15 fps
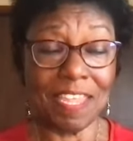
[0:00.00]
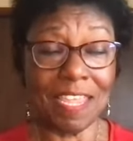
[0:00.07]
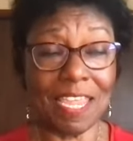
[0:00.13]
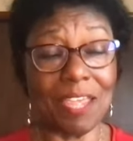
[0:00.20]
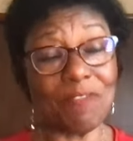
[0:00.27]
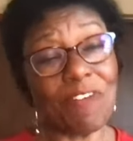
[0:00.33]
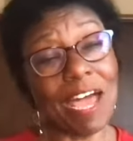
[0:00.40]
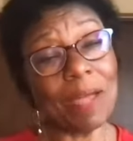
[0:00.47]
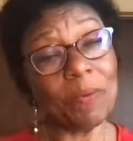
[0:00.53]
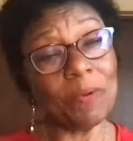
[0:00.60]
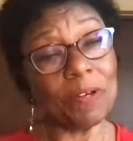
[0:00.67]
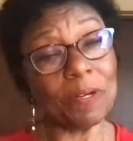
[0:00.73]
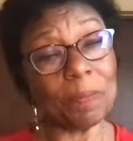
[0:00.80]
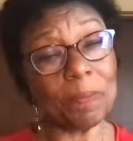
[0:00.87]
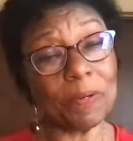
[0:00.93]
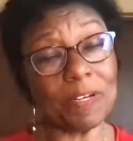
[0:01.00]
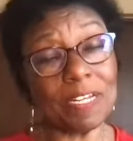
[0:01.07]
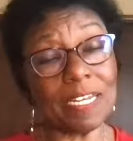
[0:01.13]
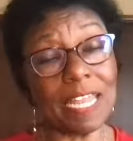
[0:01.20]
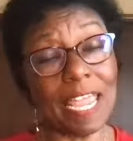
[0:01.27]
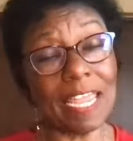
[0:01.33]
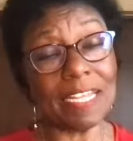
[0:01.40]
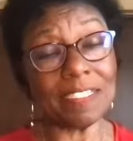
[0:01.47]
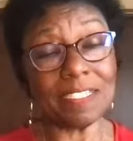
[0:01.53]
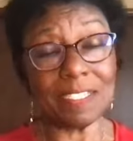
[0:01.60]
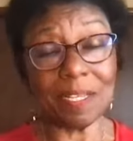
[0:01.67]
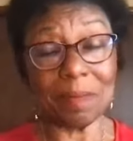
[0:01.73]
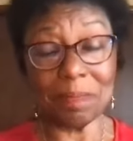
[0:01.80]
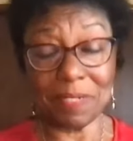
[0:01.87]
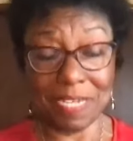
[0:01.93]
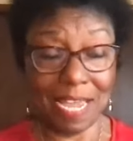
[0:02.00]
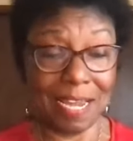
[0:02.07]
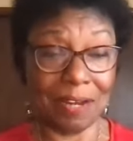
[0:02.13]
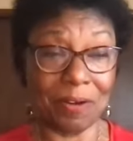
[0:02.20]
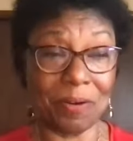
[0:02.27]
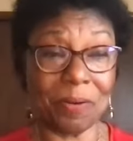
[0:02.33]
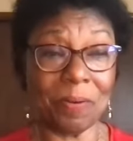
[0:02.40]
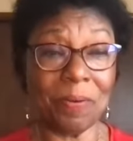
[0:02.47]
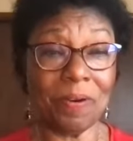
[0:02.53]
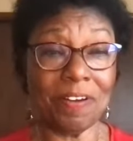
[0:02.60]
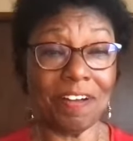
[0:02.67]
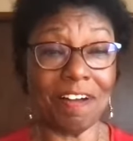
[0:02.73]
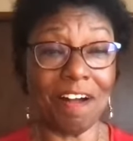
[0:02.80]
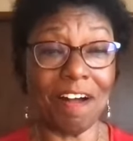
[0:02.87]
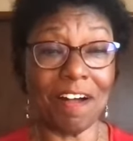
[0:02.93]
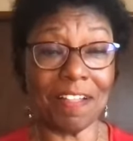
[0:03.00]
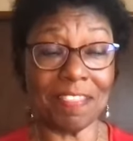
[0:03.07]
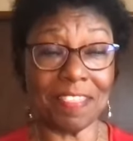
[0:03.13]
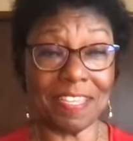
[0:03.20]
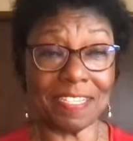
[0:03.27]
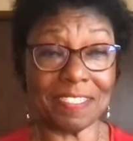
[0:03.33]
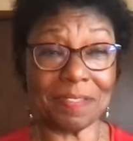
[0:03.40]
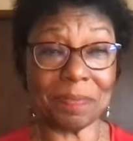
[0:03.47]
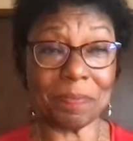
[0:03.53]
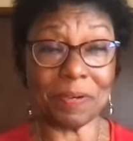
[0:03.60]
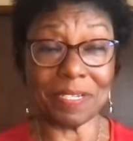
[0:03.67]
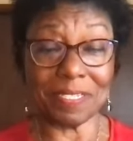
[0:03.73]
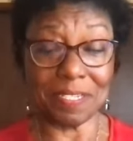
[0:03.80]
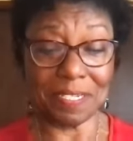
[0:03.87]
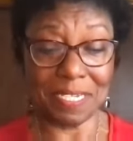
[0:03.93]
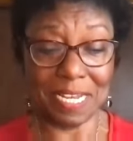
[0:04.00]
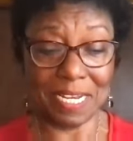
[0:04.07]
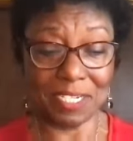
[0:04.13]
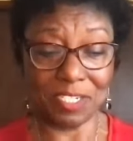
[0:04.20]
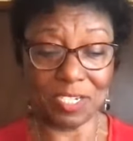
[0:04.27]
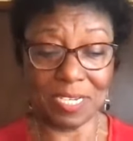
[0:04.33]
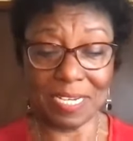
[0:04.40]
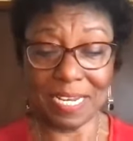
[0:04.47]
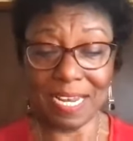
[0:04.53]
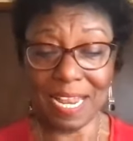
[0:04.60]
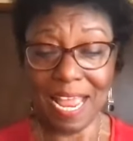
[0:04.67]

If I were to put a subtitle on this presentation,